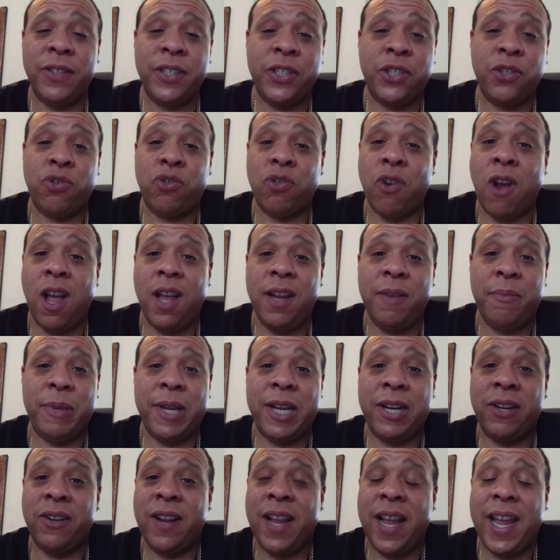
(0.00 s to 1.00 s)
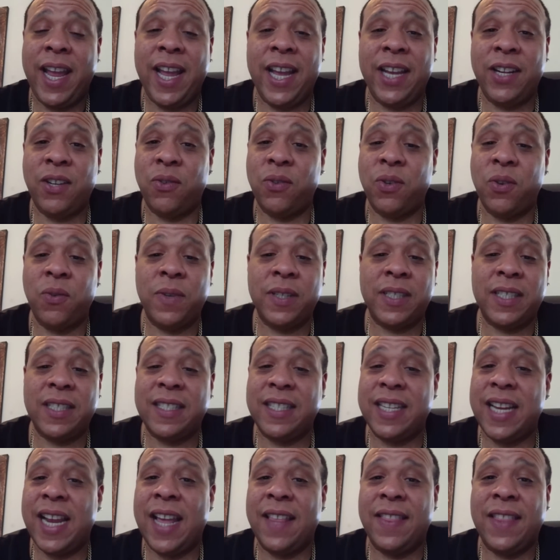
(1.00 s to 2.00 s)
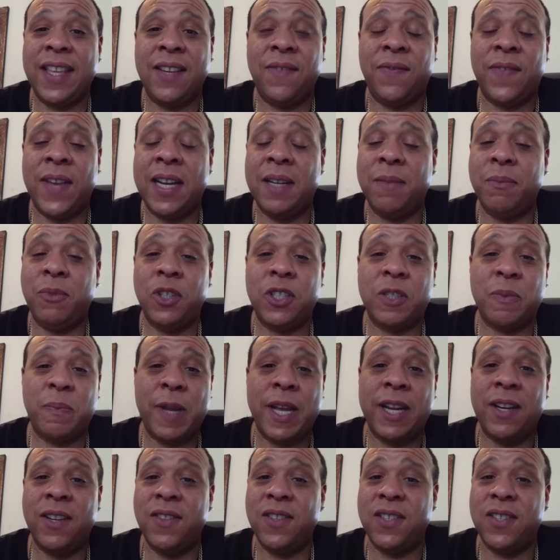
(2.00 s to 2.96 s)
It's drawn better. Hey, I don't know what to say. I think Venom looks better.